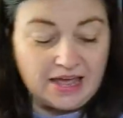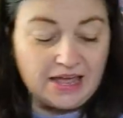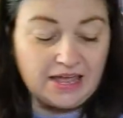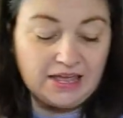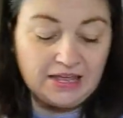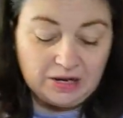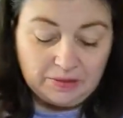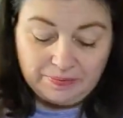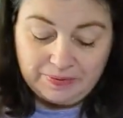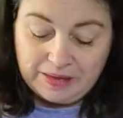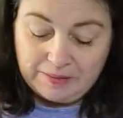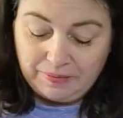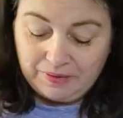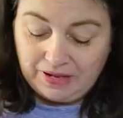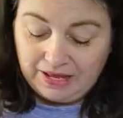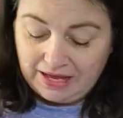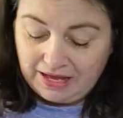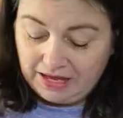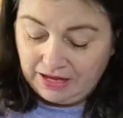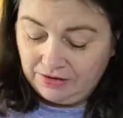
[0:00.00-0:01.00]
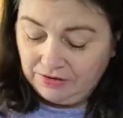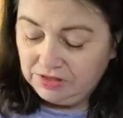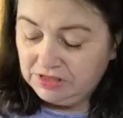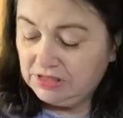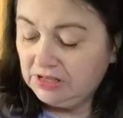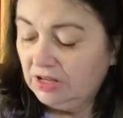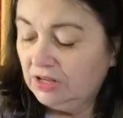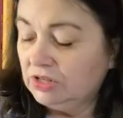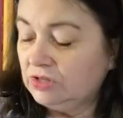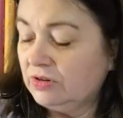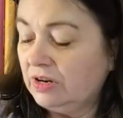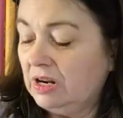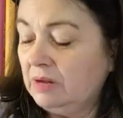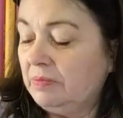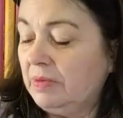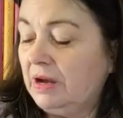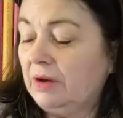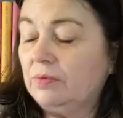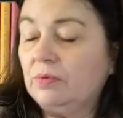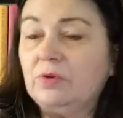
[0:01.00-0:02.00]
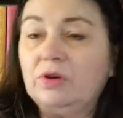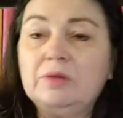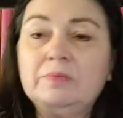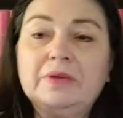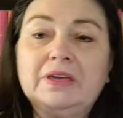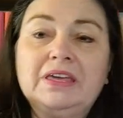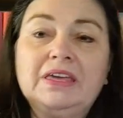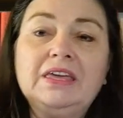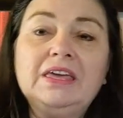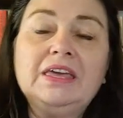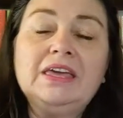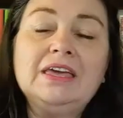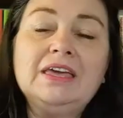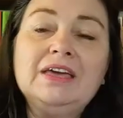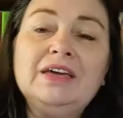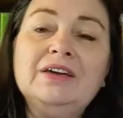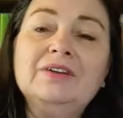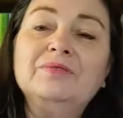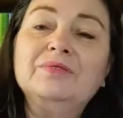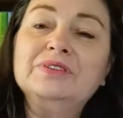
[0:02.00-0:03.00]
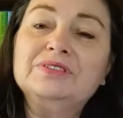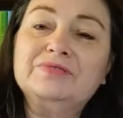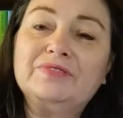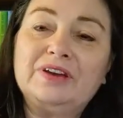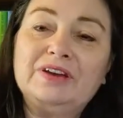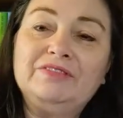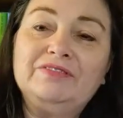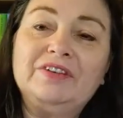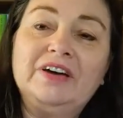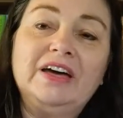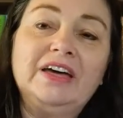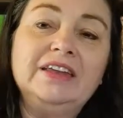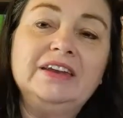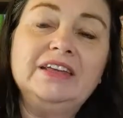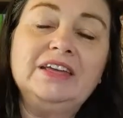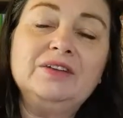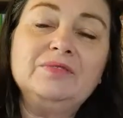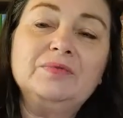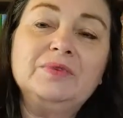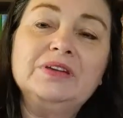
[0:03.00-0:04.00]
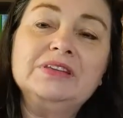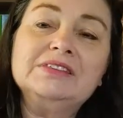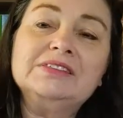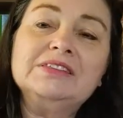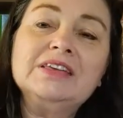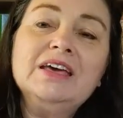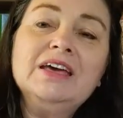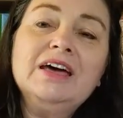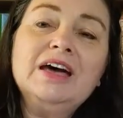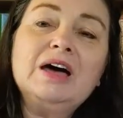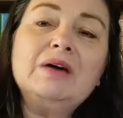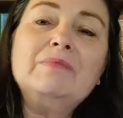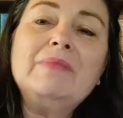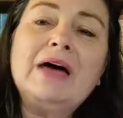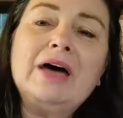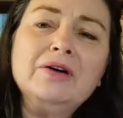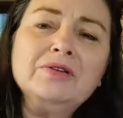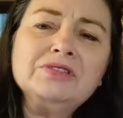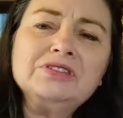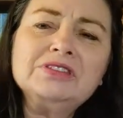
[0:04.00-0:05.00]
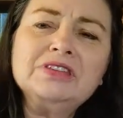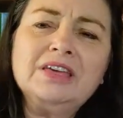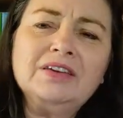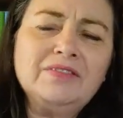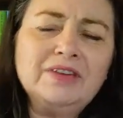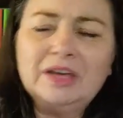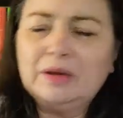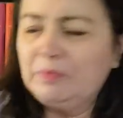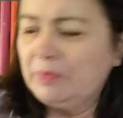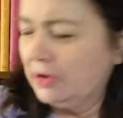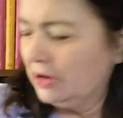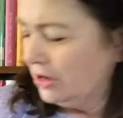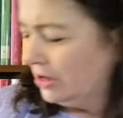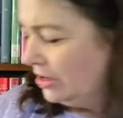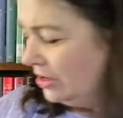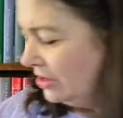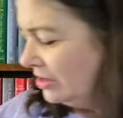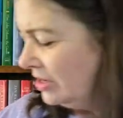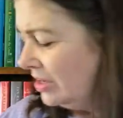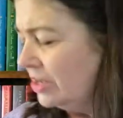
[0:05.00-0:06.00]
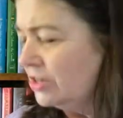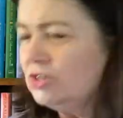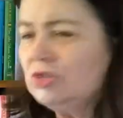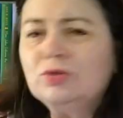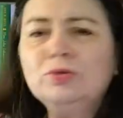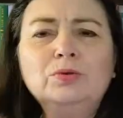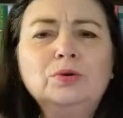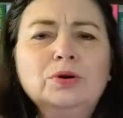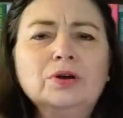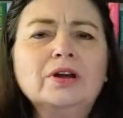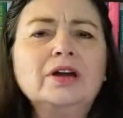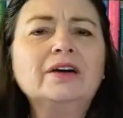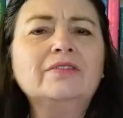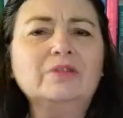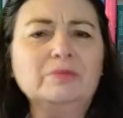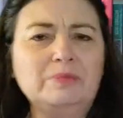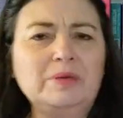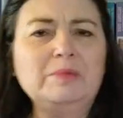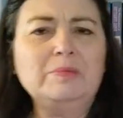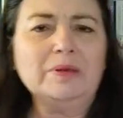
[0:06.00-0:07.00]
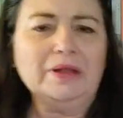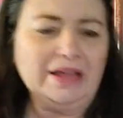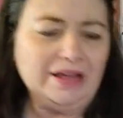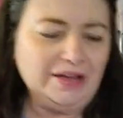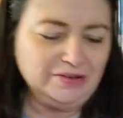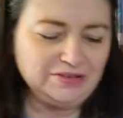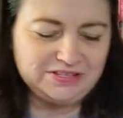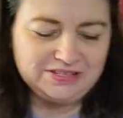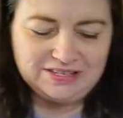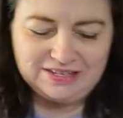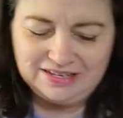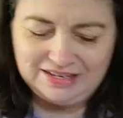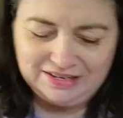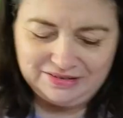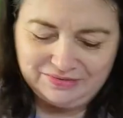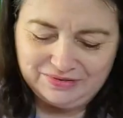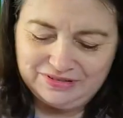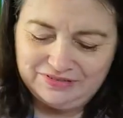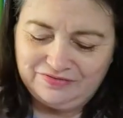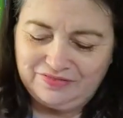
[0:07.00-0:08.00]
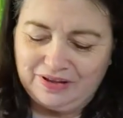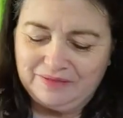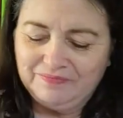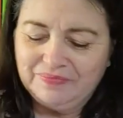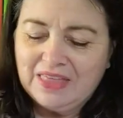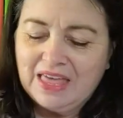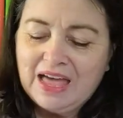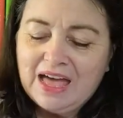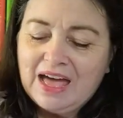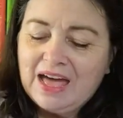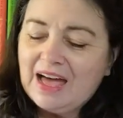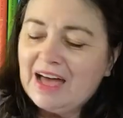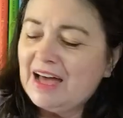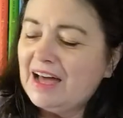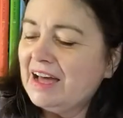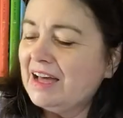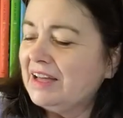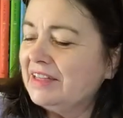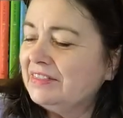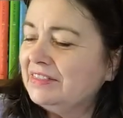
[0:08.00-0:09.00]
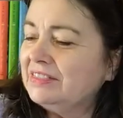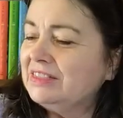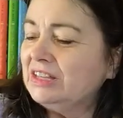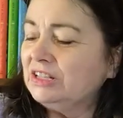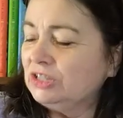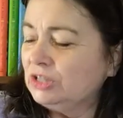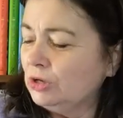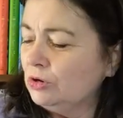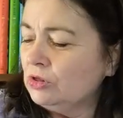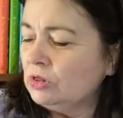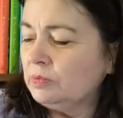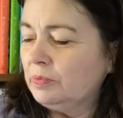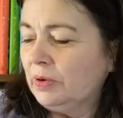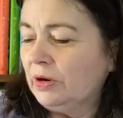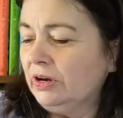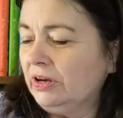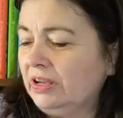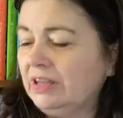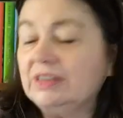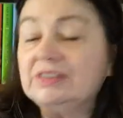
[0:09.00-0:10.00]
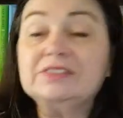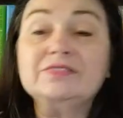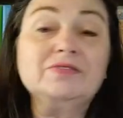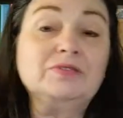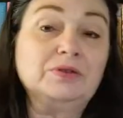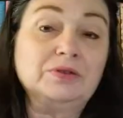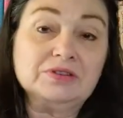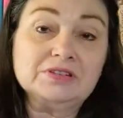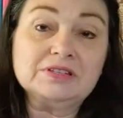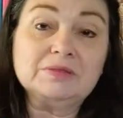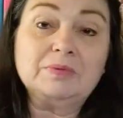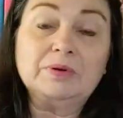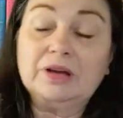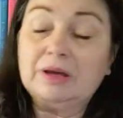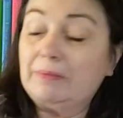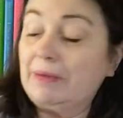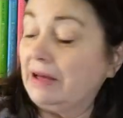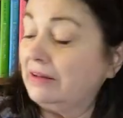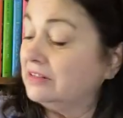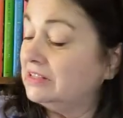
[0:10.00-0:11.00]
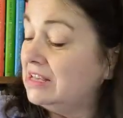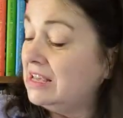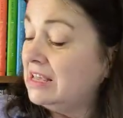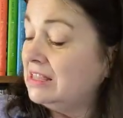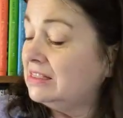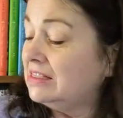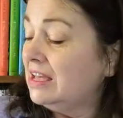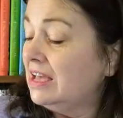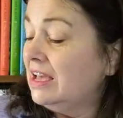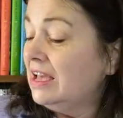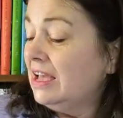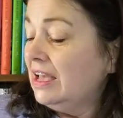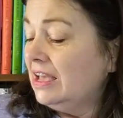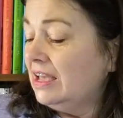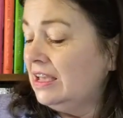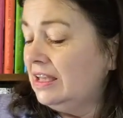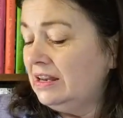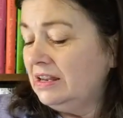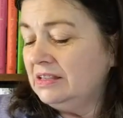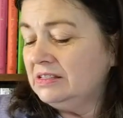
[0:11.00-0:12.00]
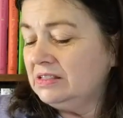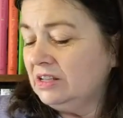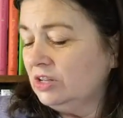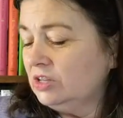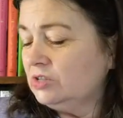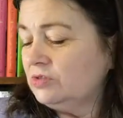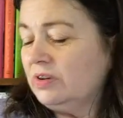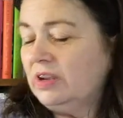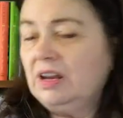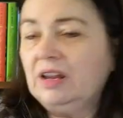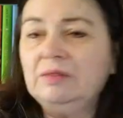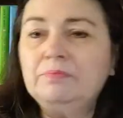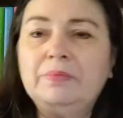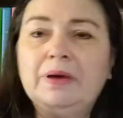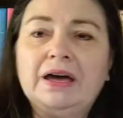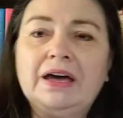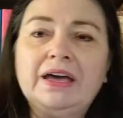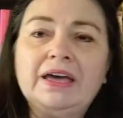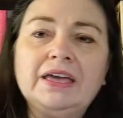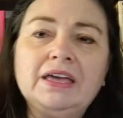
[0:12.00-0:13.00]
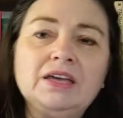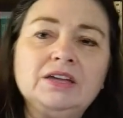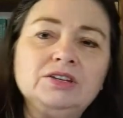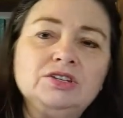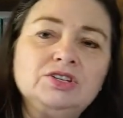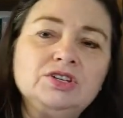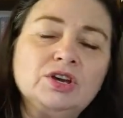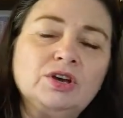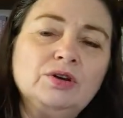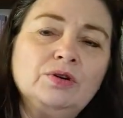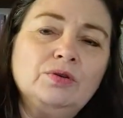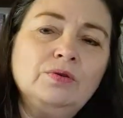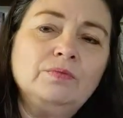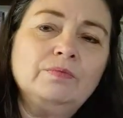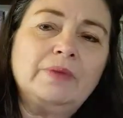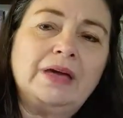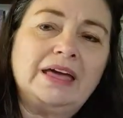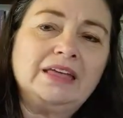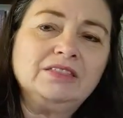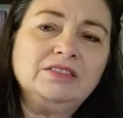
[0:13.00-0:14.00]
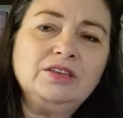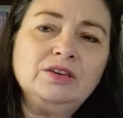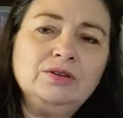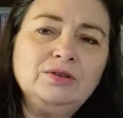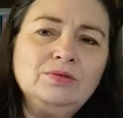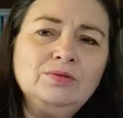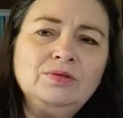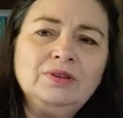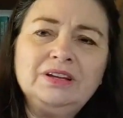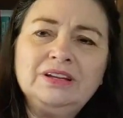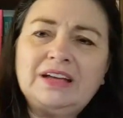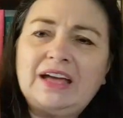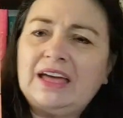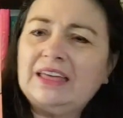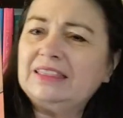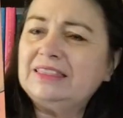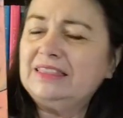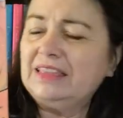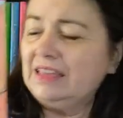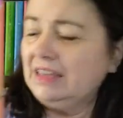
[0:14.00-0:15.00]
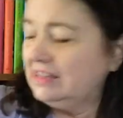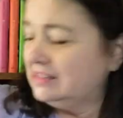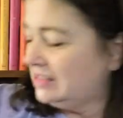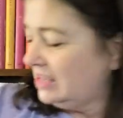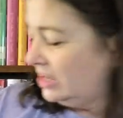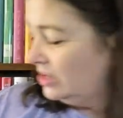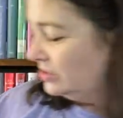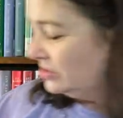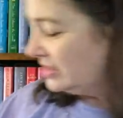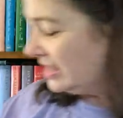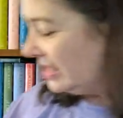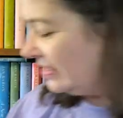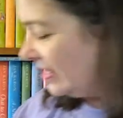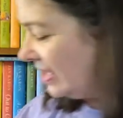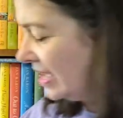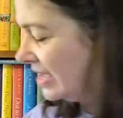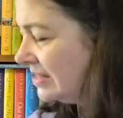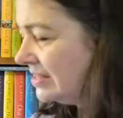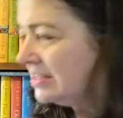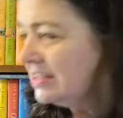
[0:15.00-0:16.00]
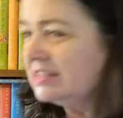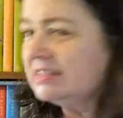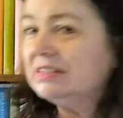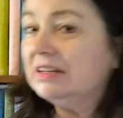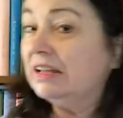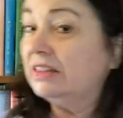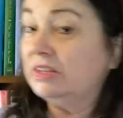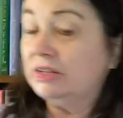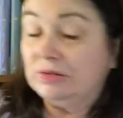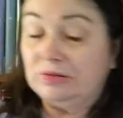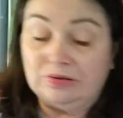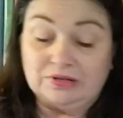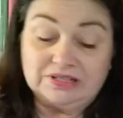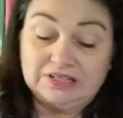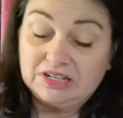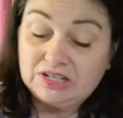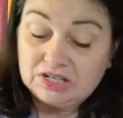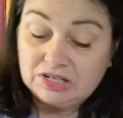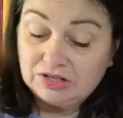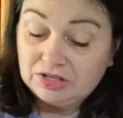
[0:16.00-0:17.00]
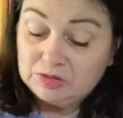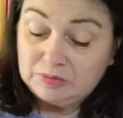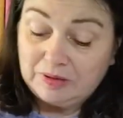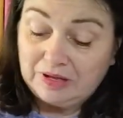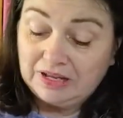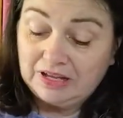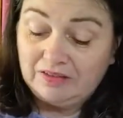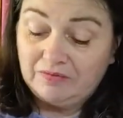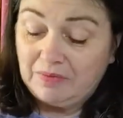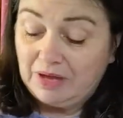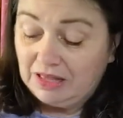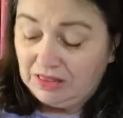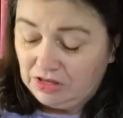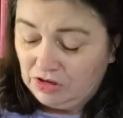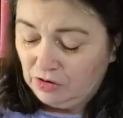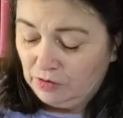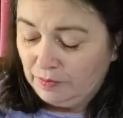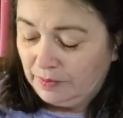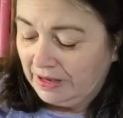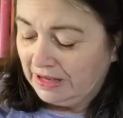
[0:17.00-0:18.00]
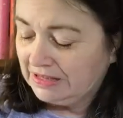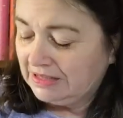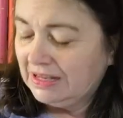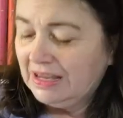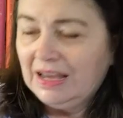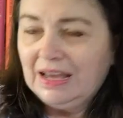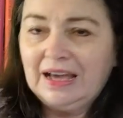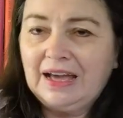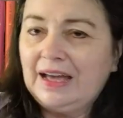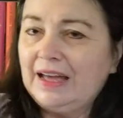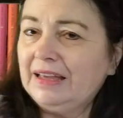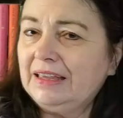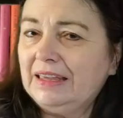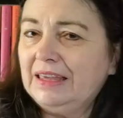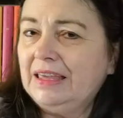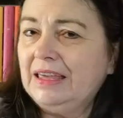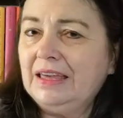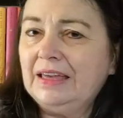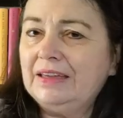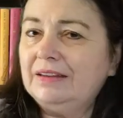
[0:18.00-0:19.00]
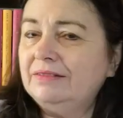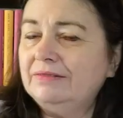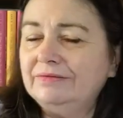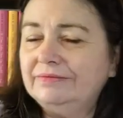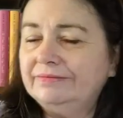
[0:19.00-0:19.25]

In a People House, illustrated by Roy McKee, was very fun. It was a mouse giving a bird a tour of a people house. It was fun. The Tooth Book is, of course, a book about teeth. It is illustrated by Joe Mathieu, I think is how you say that. It's not the traditional spelling of Matthew, but I can't